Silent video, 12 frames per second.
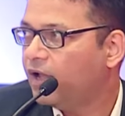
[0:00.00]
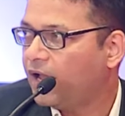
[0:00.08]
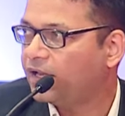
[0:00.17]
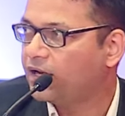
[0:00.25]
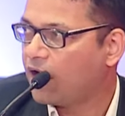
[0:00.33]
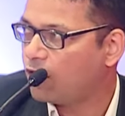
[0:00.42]

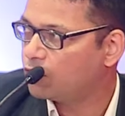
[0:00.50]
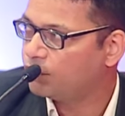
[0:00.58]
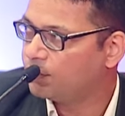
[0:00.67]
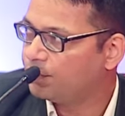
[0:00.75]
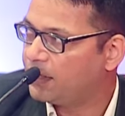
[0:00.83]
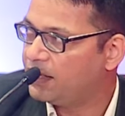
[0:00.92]
and how do
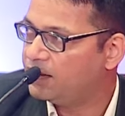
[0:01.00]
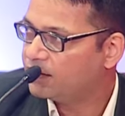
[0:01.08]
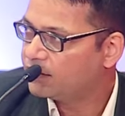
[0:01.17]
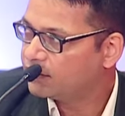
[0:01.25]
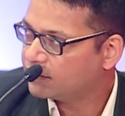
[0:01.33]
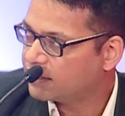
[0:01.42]
we build
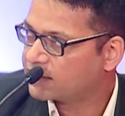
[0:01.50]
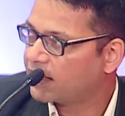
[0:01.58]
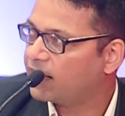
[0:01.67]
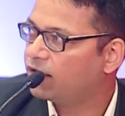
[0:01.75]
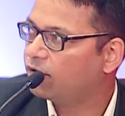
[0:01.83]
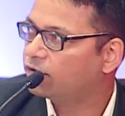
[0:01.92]
the
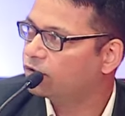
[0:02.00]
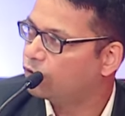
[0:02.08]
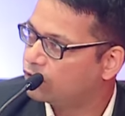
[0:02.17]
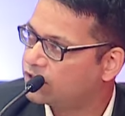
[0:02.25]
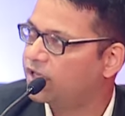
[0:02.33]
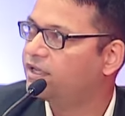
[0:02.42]
scale on
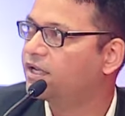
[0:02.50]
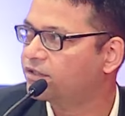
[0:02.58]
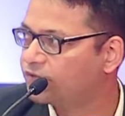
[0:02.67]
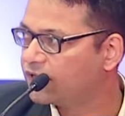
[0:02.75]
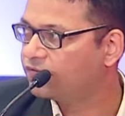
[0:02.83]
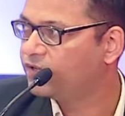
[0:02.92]
those areas
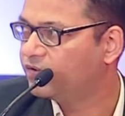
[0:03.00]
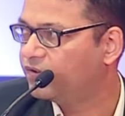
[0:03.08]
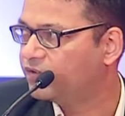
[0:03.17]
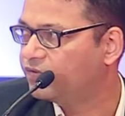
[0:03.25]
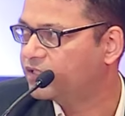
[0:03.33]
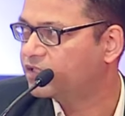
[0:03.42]
where
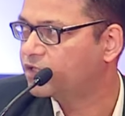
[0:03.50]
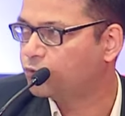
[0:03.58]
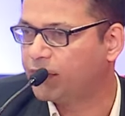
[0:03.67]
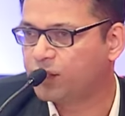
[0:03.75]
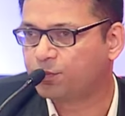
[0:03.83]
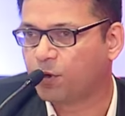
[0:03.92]
which is a
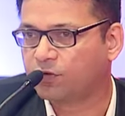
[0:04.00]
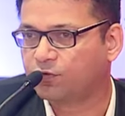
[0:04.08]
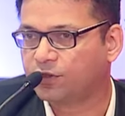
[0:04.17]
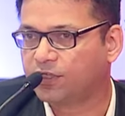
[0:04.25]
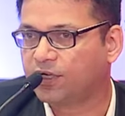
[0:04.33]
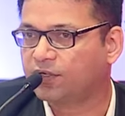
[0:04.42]
sweet spot
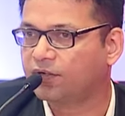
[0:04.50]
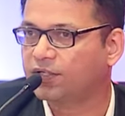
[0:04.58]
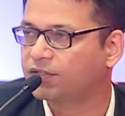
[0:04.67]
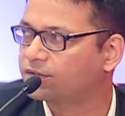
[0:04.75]
for the country.